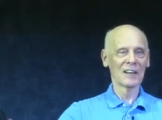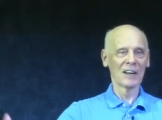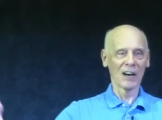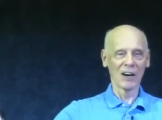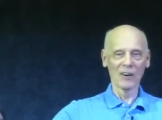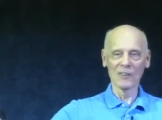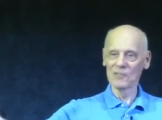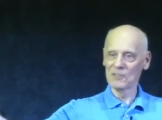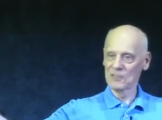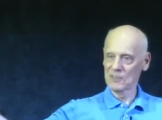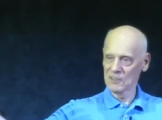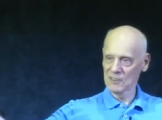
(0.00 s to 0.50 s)

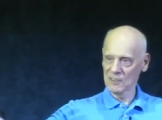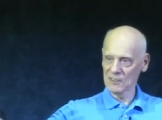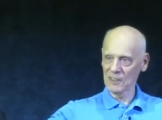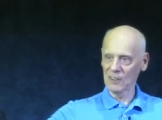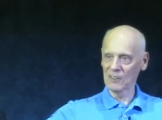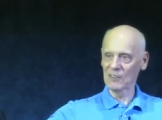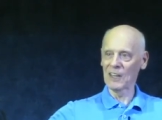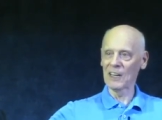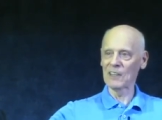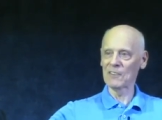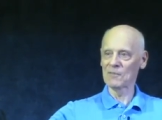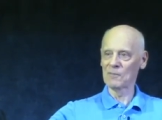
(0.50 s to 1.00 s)
of the
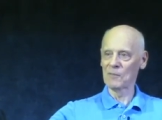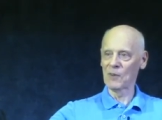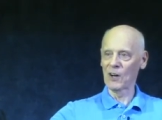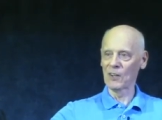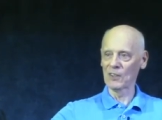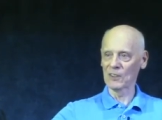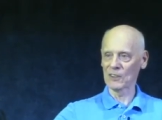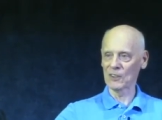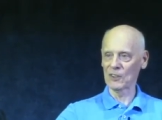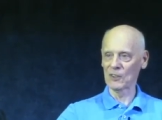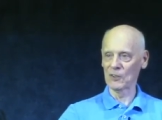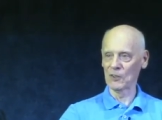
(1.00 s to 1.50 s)
life
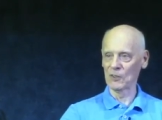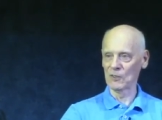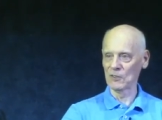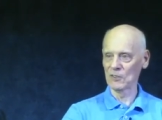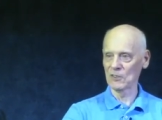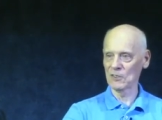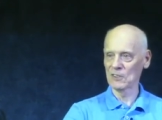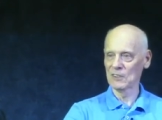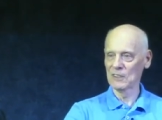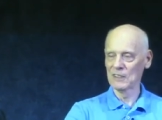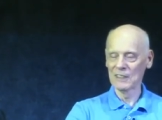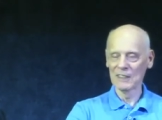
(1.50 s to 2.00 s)

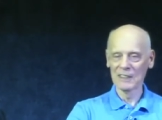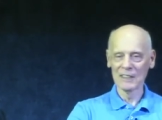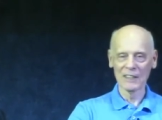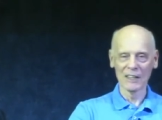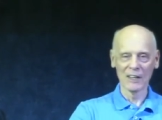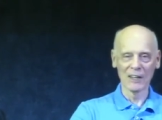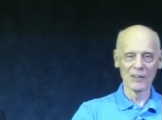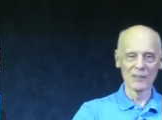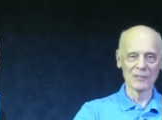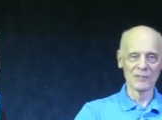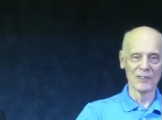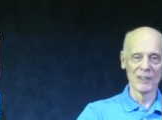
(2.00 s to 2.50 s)
molecules
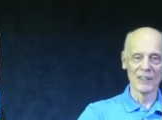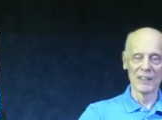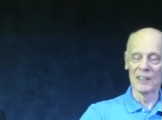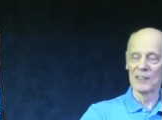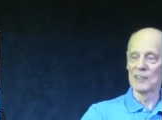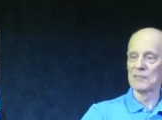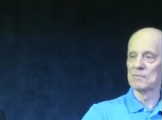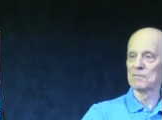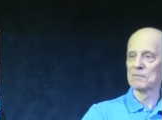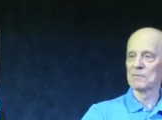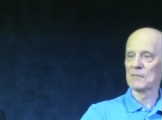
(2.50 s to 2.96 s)
of uh,